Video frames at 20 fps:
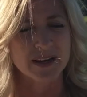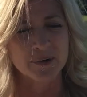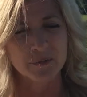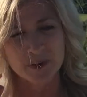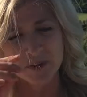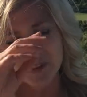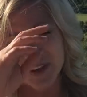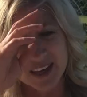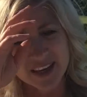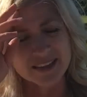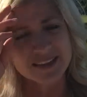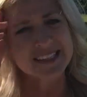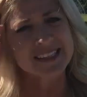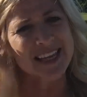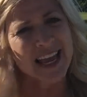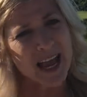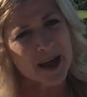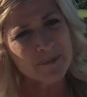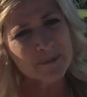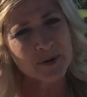And we're thinking, this
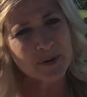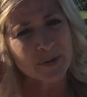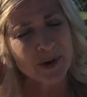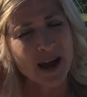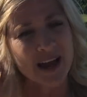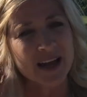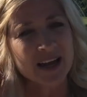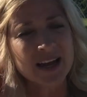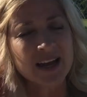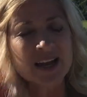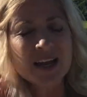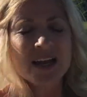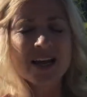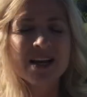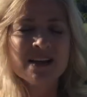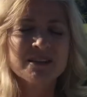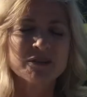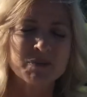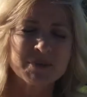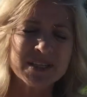can't be right.
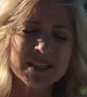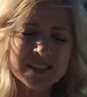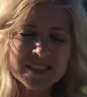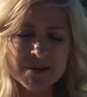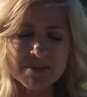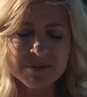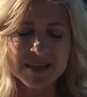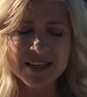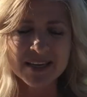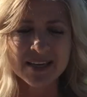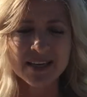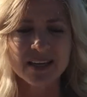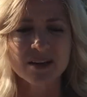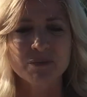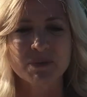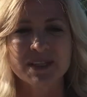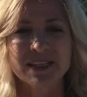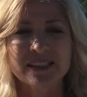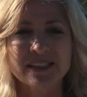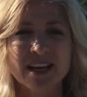So we did some thinking,
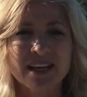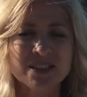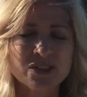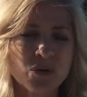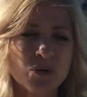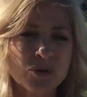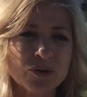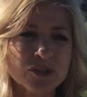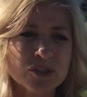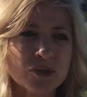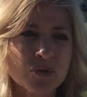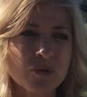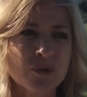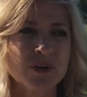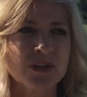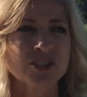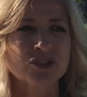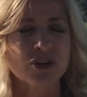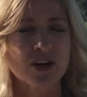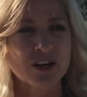we decided to old school
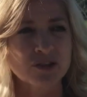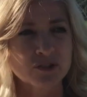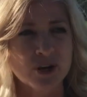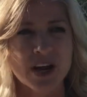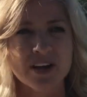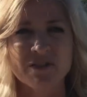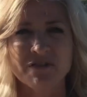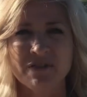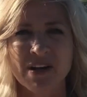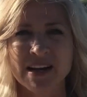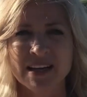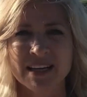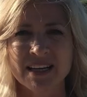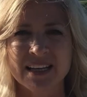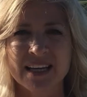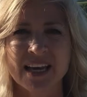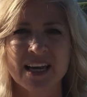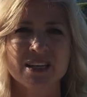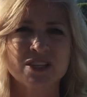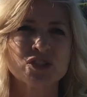it, try to find it
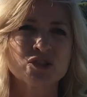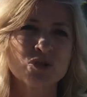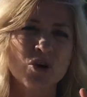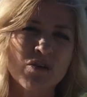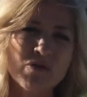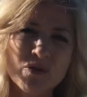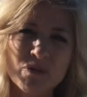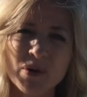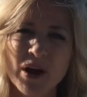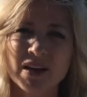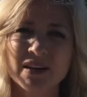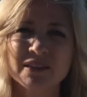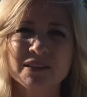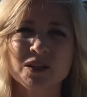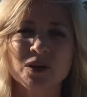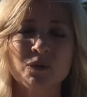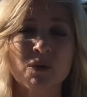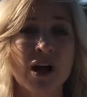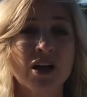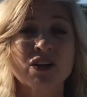again, drove around a
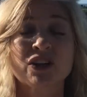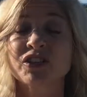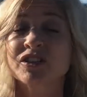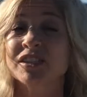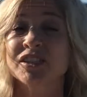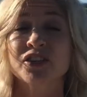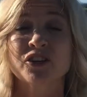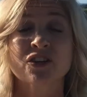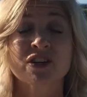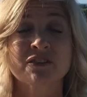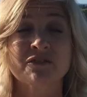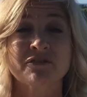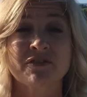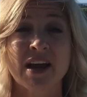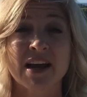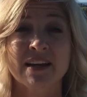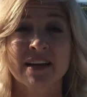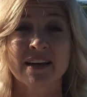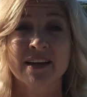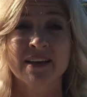little while, still couldn't
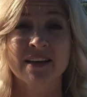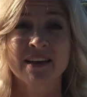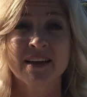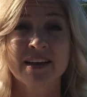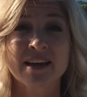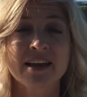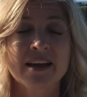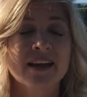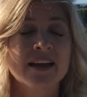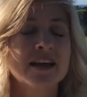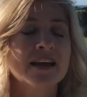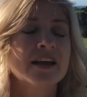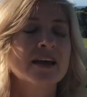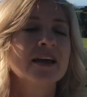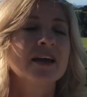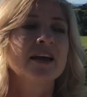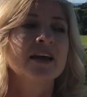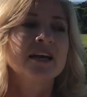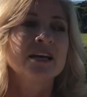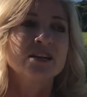find it.
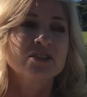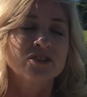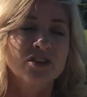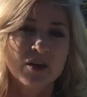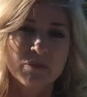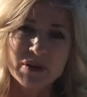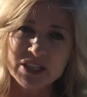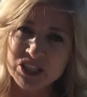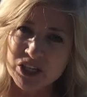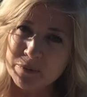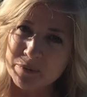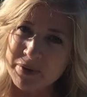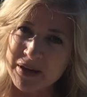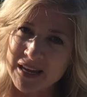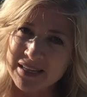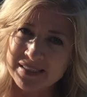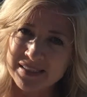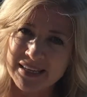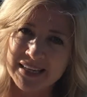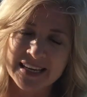So then we
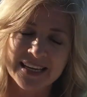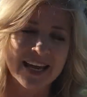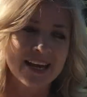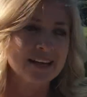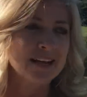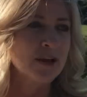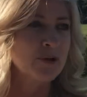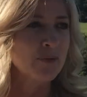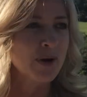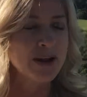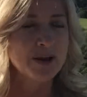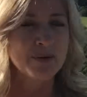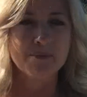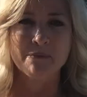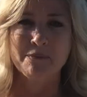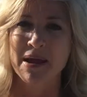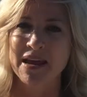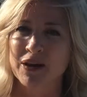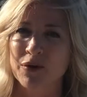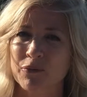GPS'd it again,
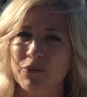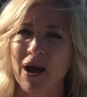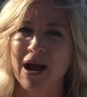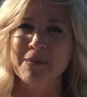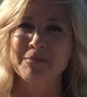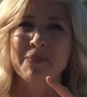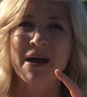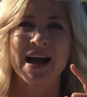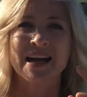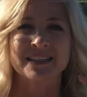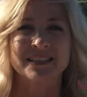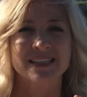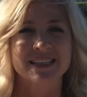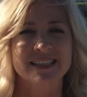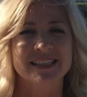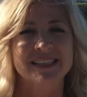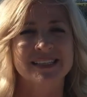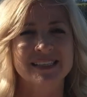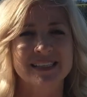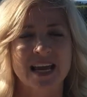made it right back to
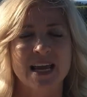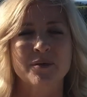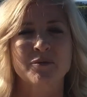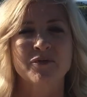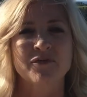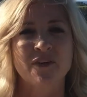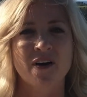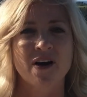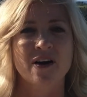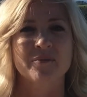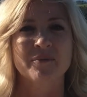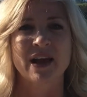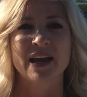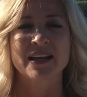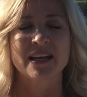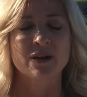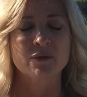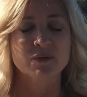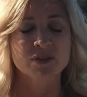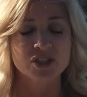the same farm.
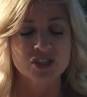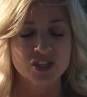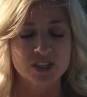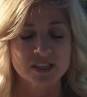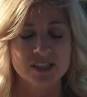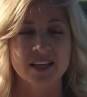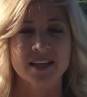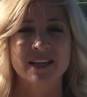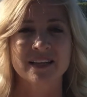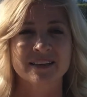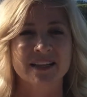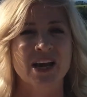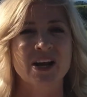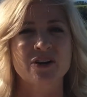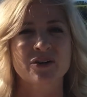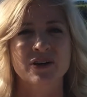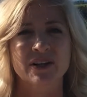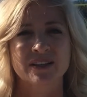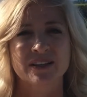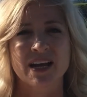And it was just getting
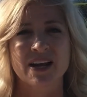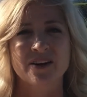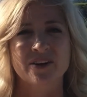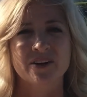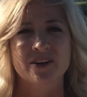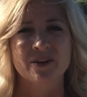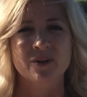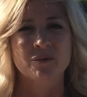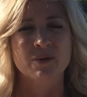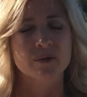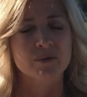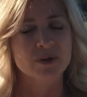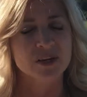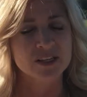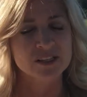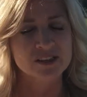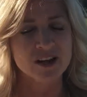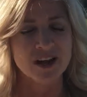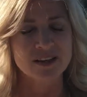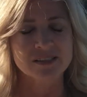later and later. We were
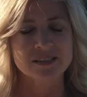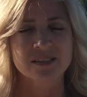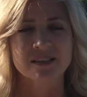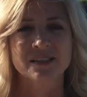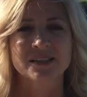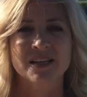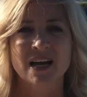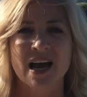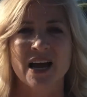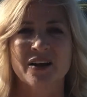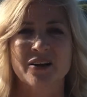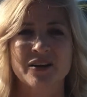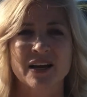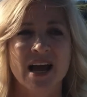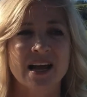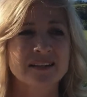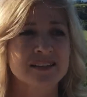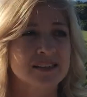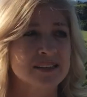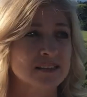exhausted, tired,
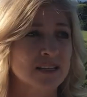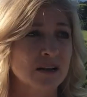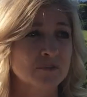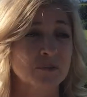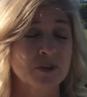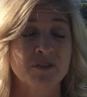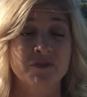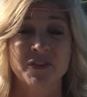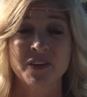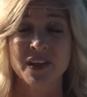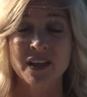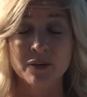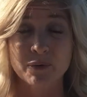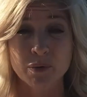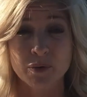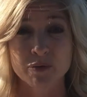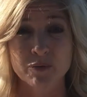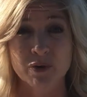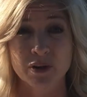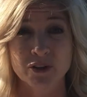hadn't slept. We feel like we
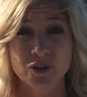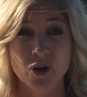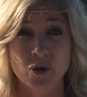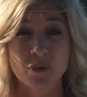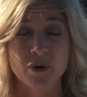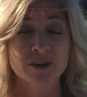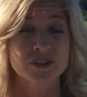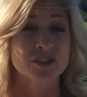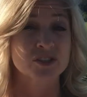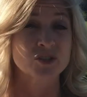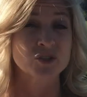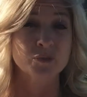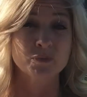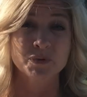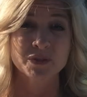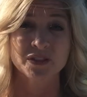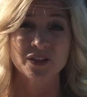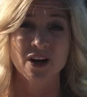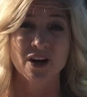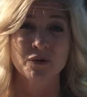were in the middle of nowhere. It's
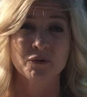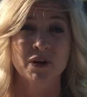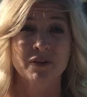super dark.